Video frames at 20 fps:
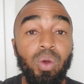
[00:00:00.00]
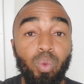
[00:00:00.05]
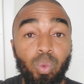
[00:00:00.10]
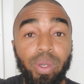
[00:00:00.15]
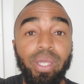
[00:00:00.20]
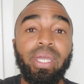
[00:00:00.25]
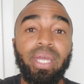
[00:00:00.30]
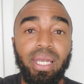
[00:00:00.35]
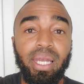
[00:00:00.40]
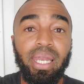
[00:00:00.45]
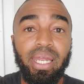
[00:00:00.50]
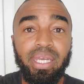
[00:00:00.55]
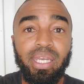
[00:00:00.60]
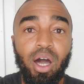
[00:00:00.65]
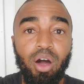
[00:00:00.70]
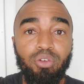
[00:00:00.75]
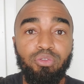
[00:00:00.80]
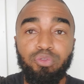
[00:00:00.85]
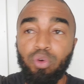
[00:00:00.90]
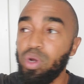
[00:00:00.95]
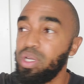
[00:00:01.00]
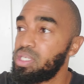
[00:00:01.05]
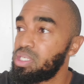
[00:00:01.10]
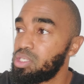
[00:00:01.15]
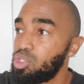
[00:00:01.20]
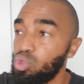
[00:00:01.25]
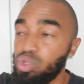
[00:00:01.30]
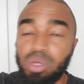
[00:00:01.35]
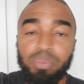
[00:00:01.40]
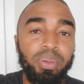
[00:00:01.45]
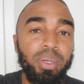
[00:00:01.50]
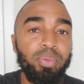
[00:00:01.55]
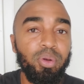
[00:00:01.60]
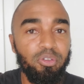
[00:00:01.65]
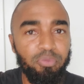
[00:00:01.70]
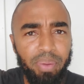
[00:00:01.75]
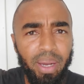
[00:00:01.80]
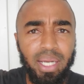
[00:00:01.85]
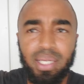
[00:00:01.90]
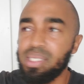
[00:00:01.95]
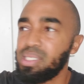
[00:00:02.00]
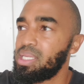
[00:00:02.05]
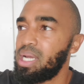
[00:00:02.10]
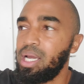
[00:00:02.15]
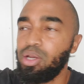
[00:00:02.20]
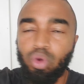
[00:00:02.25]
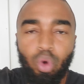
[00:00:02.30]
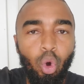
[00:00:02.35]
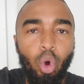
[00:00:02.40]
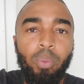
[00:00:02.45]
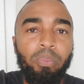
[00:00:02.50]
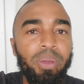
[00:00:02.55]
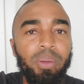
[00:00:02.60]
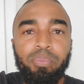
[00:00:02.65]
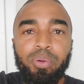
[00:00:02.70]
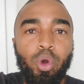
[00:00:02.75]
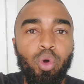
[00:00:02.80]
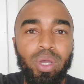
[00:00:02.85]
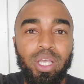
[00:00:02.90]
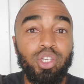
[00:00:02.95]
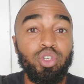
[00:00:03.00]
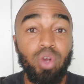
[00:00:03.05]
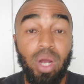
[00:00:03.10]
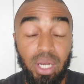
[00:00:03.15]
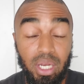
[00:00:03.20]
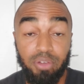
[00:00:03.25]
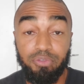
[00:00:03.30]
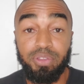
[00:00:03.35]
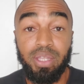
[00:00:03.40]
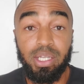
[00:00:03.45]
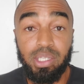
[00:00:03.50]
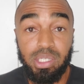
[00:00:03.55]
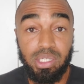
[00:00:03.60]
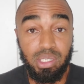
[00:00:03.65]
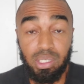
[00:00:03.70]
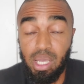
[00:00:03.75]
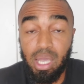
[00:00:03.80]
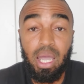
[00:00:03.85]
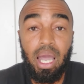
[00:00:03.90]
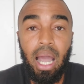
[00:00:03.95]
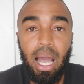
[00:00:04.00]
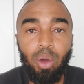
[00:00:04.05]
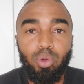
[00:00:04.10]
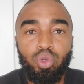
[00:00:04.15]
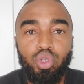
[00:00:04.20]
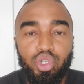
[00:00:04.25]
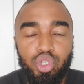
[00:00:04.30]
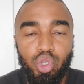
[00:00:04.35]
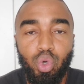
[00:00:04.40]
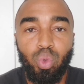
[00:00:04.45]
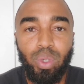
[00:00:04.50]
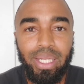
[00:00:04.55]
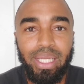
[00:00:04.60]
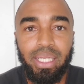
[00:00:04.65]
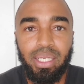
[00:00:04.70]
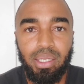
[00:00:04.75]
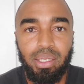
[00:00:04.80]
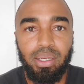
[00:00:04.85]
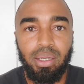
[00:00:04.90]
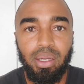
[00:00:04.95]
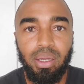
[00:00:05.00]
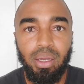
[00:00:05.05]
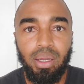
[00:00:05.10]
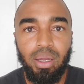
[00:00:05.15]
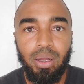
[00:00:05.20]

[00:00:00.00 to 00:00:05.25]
We can lend our voice to the people of Palestine or be pro-Israel if that's how you so lean.